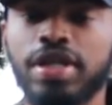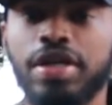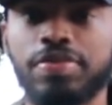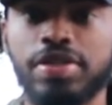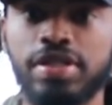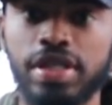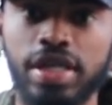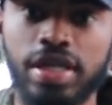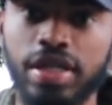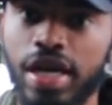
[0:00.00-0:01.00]
let them
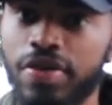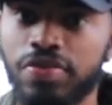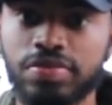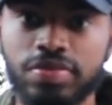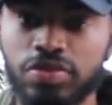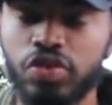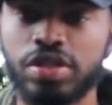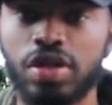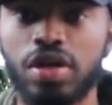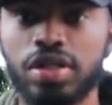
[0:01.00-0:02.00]
see like
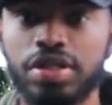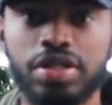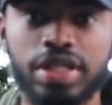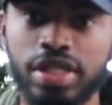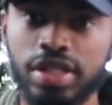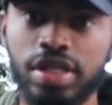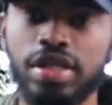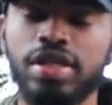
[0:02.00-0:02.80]
what's all under the hood,